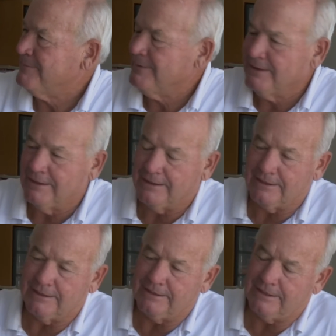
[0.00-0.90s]
Yeah.
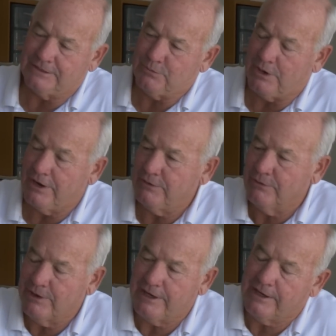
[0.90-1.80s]
And that's what I'd
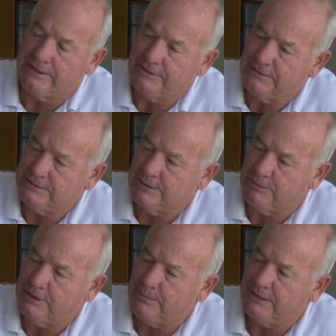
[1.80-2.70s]
really like to do
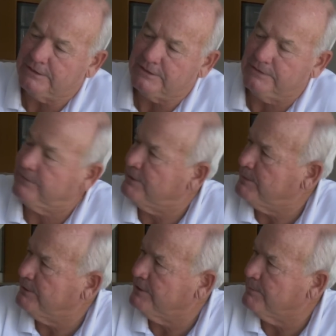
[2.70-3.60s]
something about to stiffen the
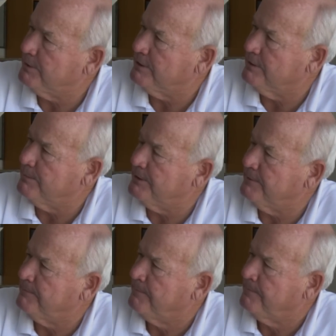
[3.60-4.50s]
boat up a little
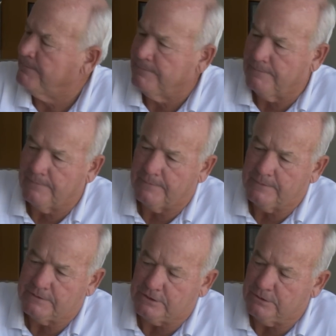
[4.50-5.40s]
bit.
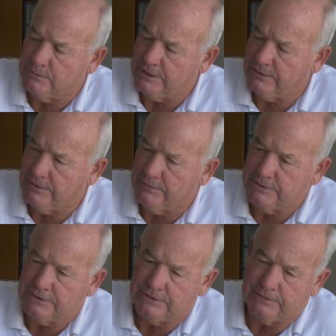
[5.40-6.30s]
So yeah, what do you think
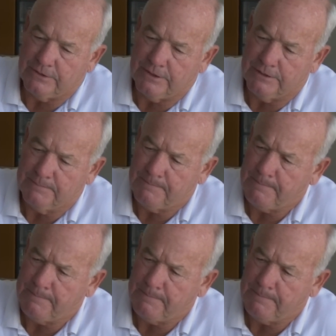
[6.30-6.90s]
we should do there?